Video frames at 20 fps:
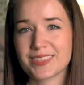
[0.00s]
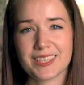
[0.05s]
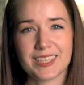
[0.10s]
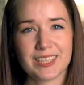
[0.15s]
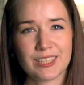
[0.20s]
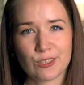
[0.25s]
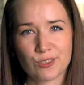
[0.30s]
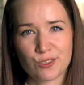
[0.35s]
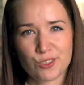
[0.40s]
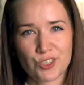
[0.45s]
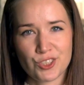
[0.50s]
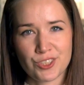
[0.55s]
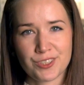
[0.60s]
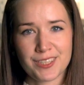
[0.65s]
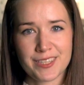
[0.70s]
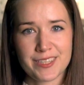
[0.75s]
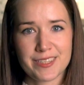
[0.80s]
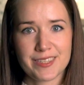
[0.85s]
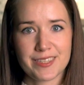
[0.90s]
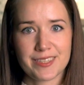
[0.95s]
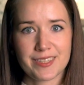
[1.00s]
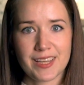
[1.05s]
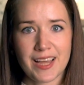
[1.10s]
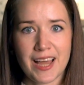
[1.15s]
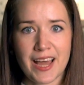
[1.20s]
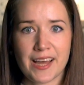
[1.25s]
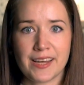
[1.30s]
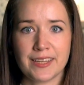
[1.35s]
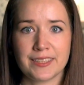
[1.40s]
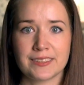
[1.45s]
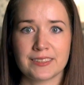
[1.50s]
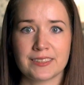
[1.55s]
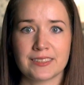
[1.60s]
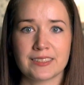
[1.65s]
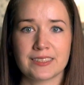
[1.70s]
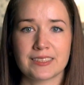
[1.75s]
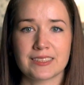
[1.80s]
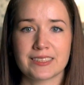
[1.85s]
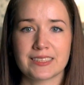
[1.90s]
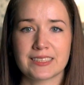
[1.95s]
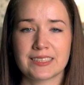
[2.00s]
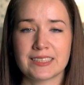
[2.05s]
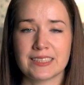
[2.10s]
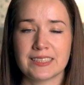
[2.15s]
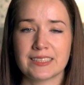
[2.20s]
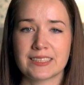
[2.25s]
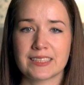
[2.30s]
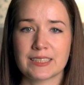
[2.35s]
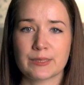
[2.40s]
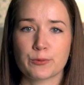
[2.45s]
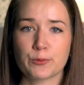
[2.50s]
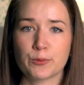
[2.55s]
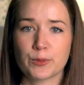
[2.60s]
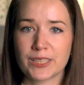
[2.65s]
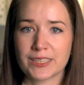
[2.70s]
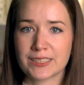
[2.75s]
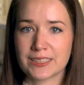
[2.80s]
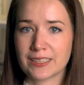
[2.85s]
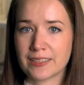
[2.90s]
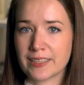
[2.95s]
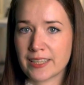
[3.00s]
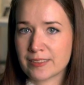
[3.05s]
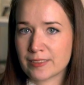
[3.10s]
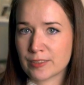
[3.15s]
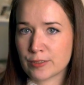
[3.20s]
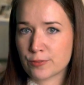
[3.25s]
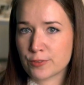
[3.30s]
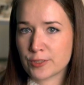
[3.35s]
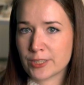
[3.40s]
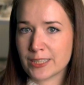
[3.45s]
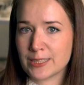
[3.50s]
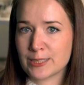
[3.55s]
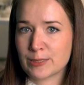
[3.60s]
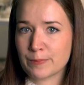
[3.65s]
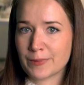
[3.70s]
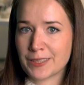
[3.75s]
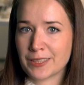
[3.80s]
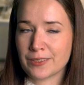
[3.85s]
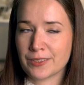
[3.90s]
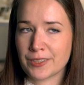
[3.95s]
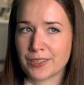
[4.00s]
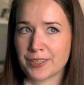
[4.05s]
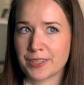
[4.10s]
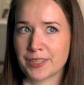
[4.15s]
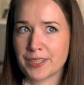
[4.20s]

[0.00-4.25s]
illusionist, and since it was a letter for his mother